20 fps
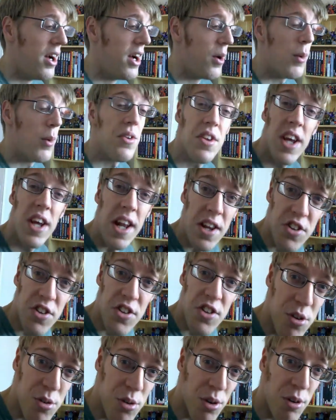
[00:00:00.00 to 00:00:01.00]
Once again, it's a
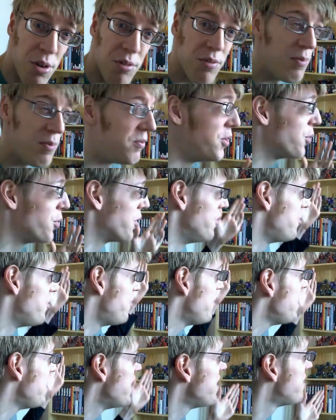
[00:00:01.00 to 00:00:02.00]
matter of, you can
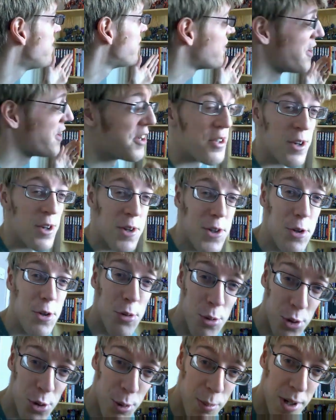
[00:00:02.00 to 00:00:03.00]
see it, I don't need to
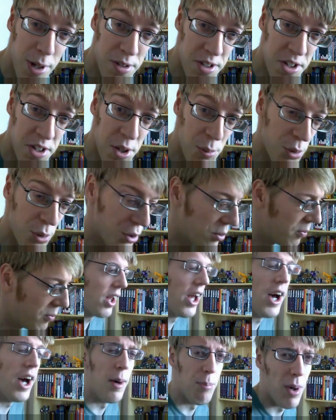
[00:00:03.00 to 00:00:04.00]
talk about it anymore.
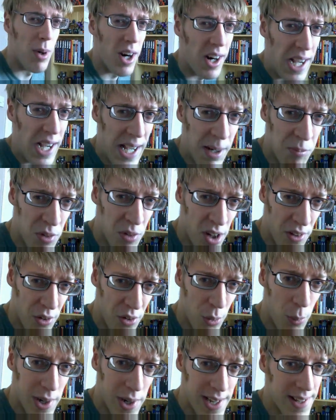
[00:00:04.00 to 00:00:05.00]
But I am rather
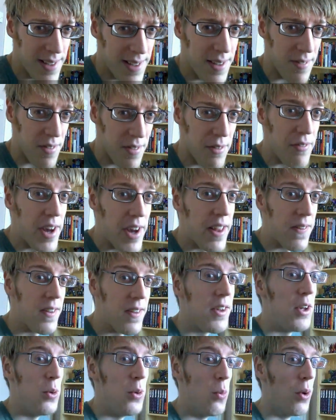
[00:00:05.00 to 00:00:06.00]
aware of the fact
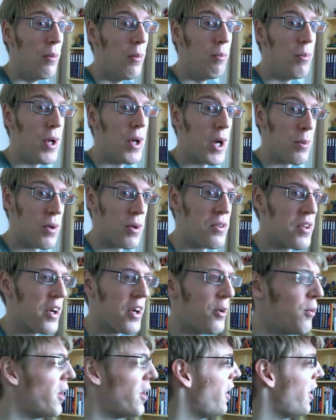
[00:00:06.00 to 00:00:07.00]
that you won't be able to tell what